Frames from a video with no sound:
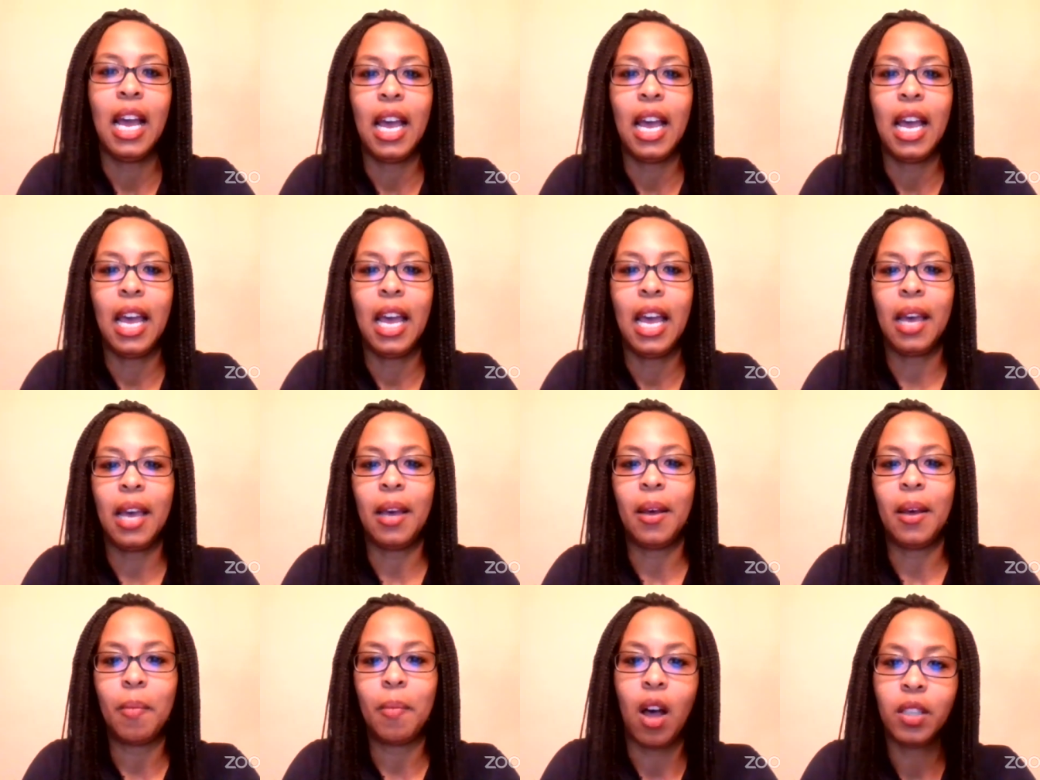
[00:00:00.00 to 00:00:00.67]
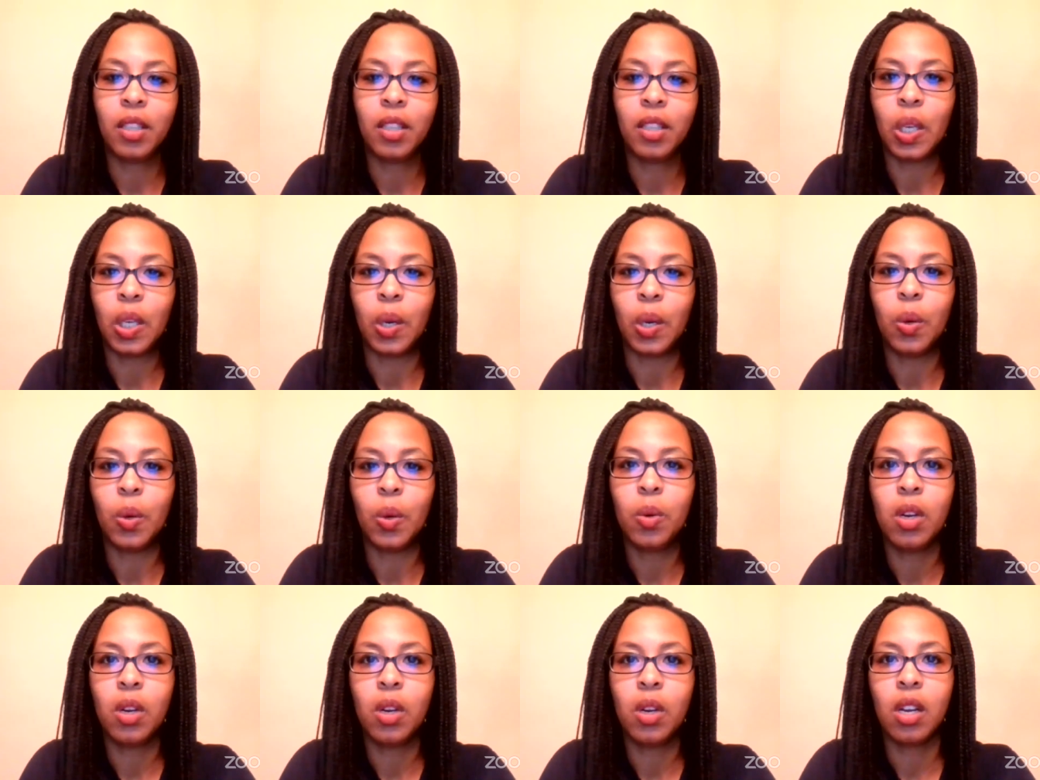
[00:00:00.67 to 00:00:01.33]

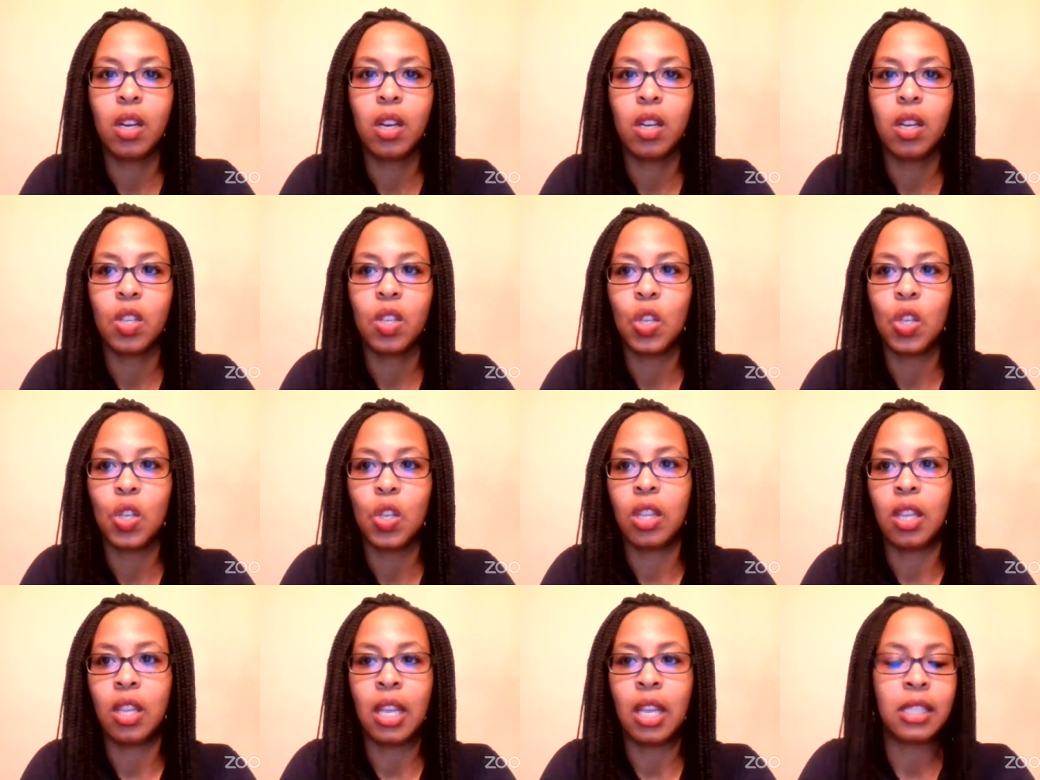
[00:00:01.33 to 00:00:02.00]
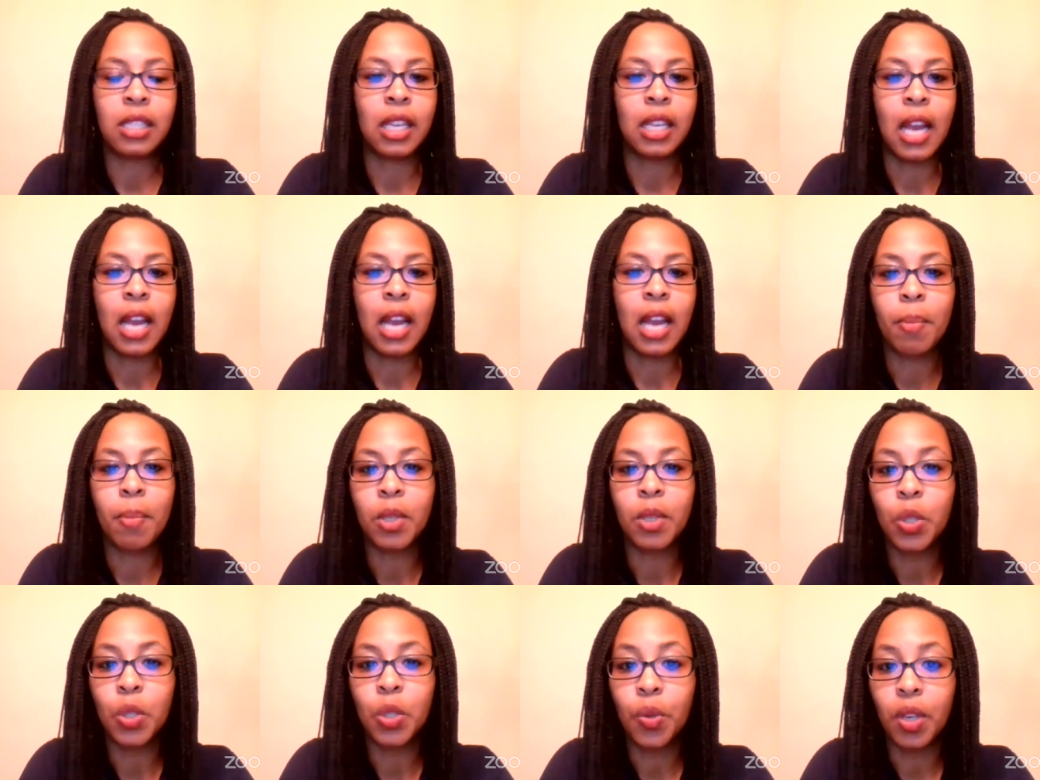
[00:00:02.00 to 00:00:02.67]
Also, it's an
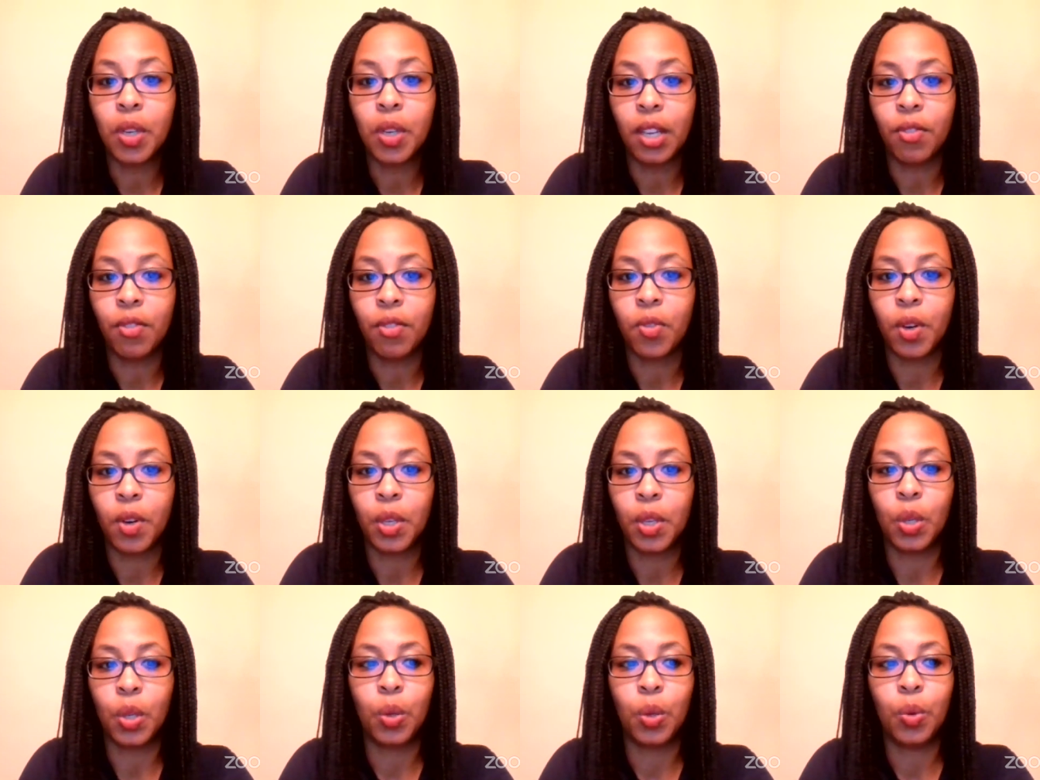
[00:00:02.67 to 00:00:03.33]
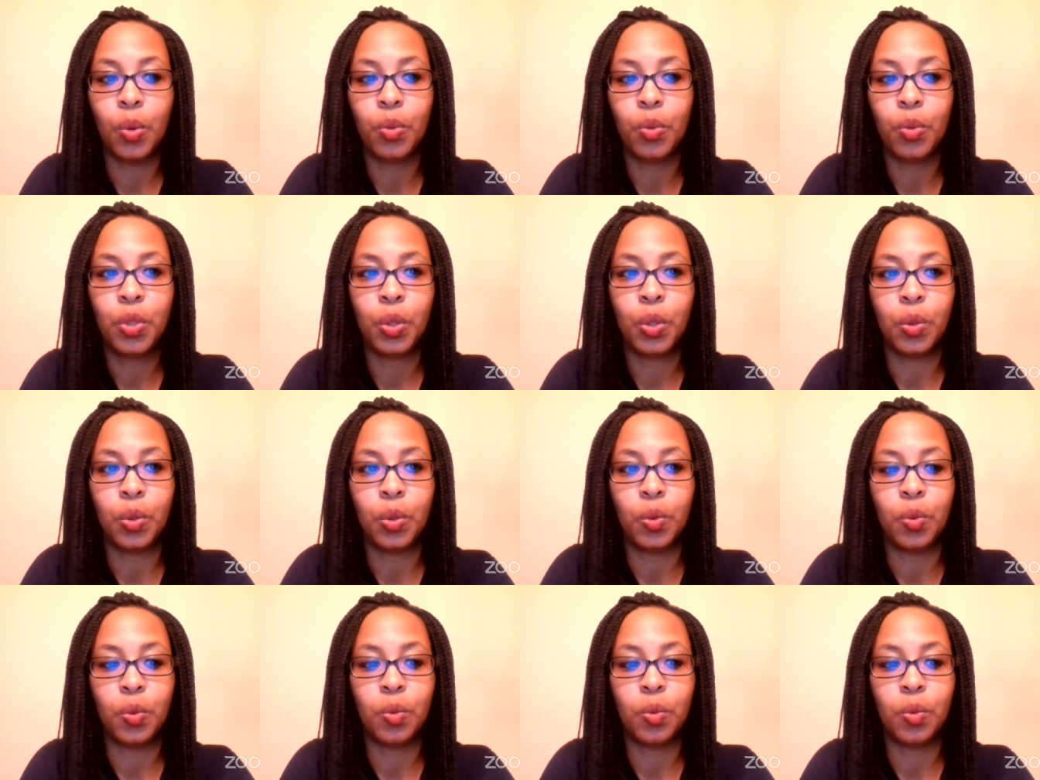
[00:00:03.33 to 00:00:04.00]
opportunity for you
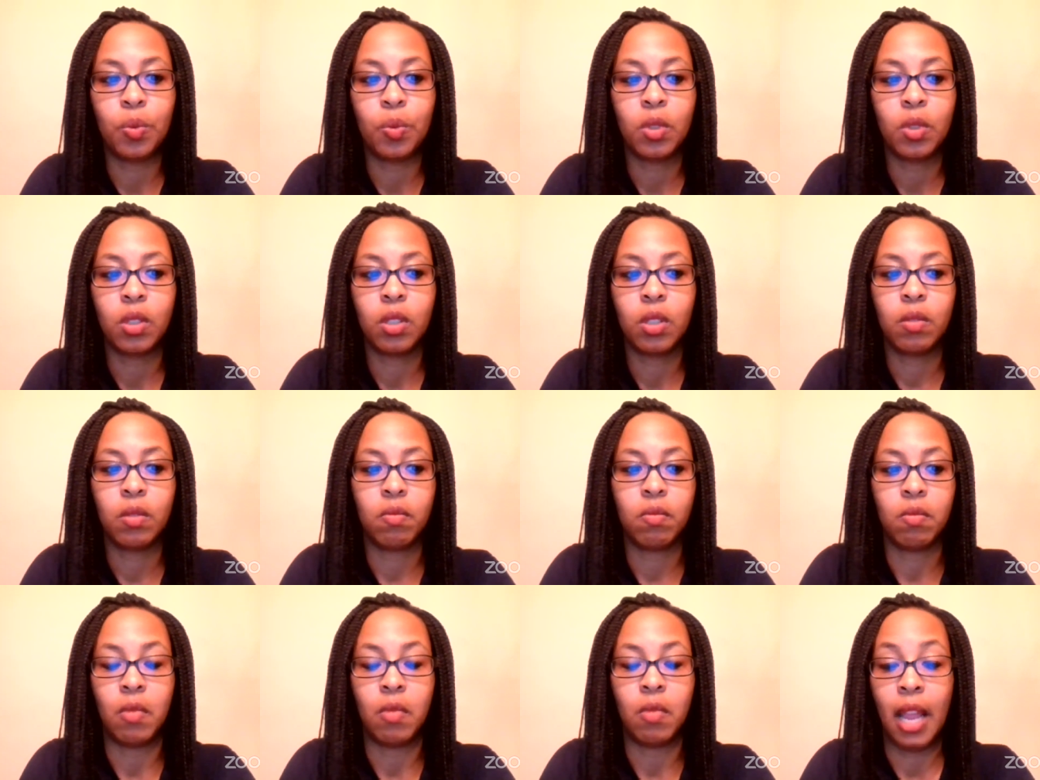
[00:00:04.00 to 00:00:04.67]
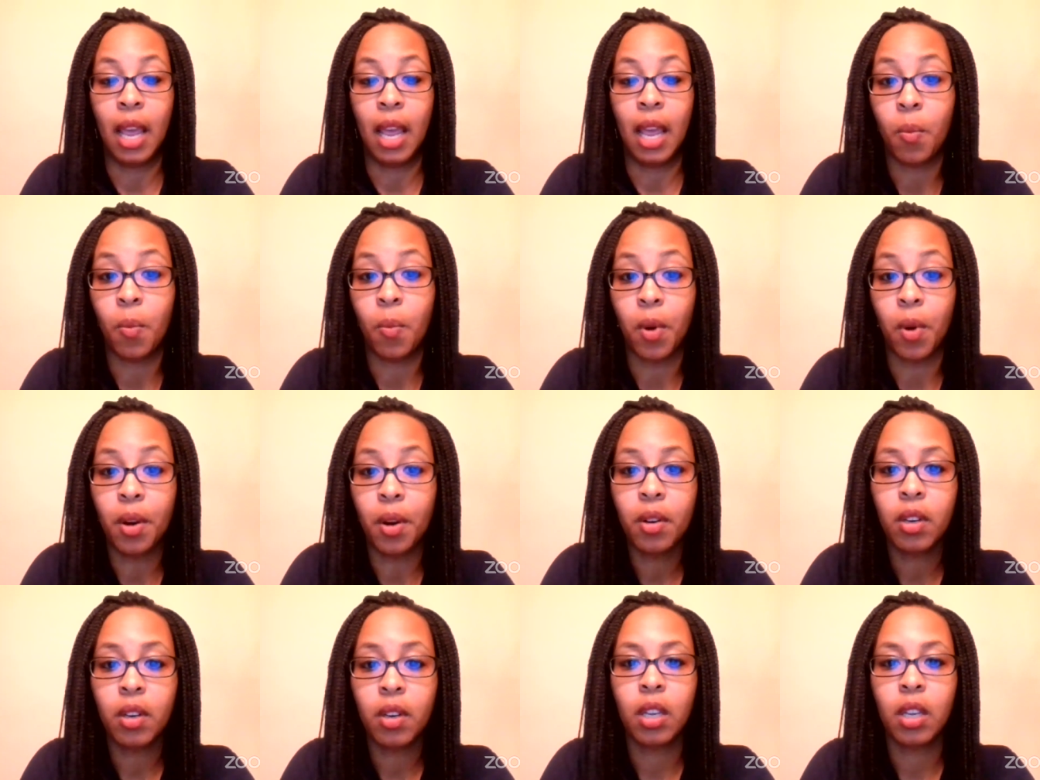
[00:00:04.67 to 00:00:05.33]
to
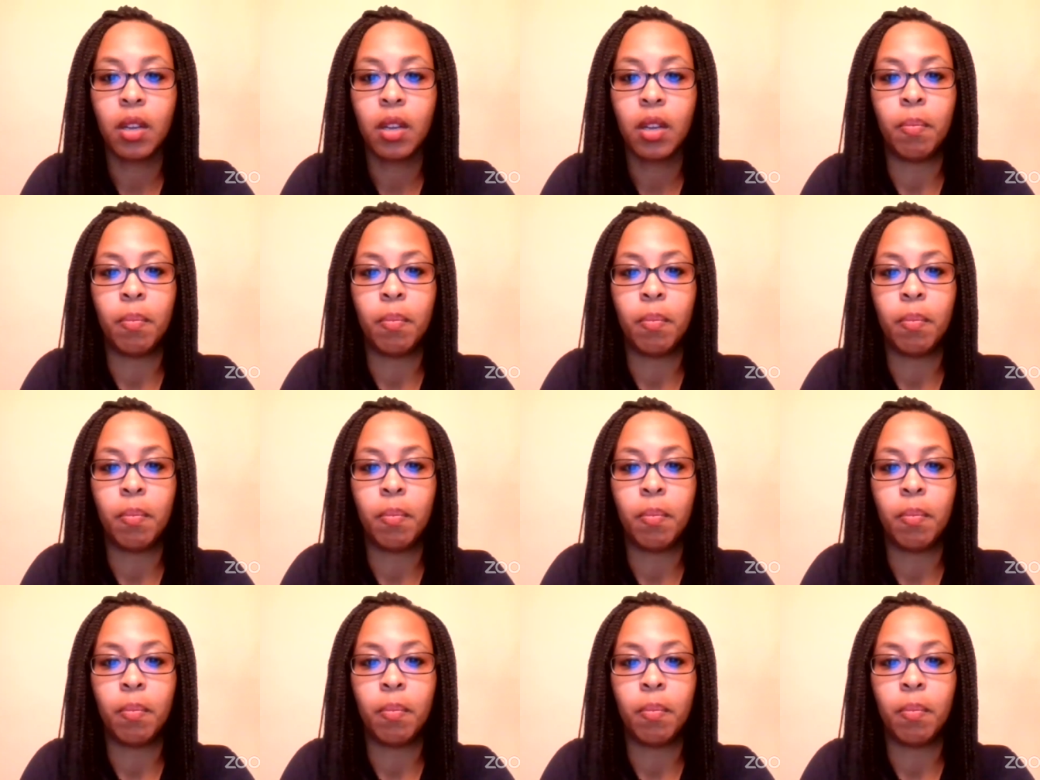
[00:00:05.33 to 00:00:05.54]
network,